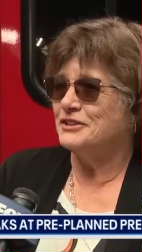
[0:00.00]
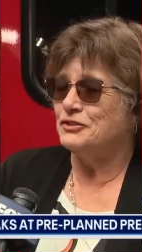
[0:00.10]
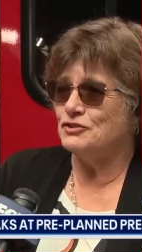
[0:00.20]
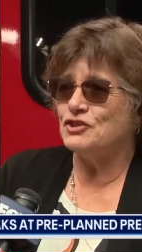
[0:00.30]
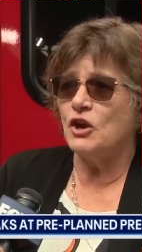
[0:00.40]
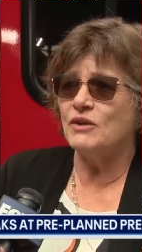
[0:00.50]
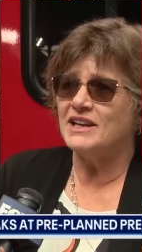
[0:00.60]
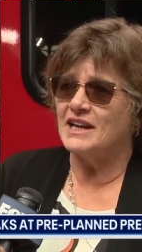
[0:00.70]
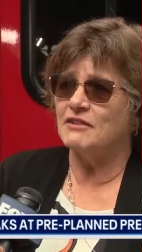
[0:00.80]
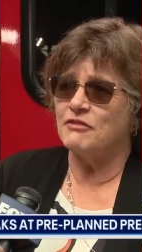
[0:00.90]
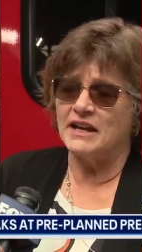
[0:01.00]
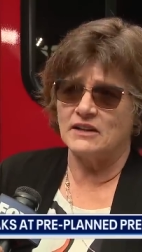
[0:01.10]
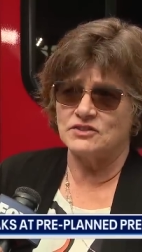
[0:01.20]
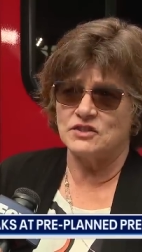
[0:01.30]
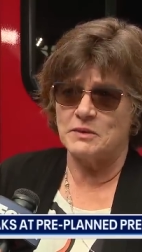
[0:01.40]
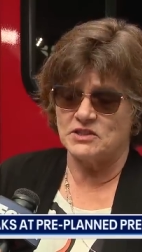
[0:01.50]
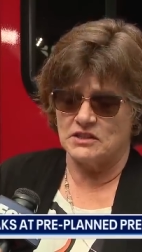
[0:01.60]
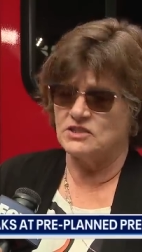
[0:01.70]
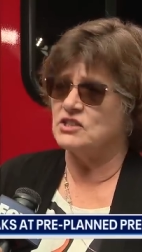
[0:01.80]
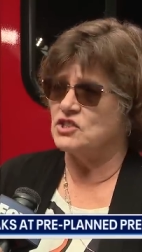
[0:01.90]
You should go and get a foundation
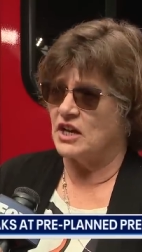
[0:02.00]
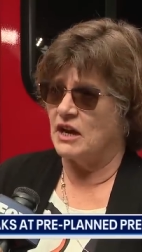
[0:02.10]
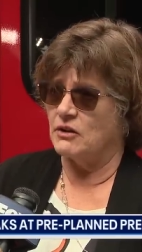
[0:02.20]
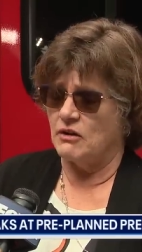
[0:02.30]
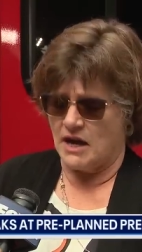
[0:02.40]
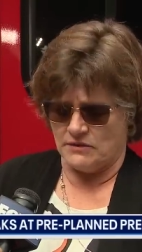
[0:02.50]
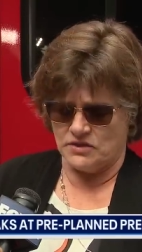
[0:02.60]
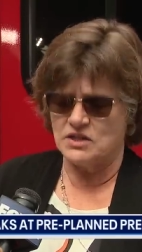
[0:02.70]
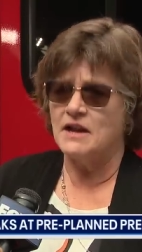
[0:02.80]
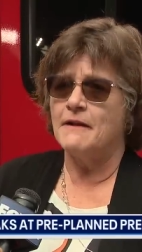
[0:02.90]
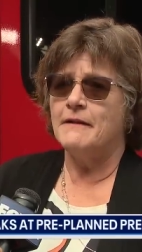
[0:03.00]
specialist to check out your house.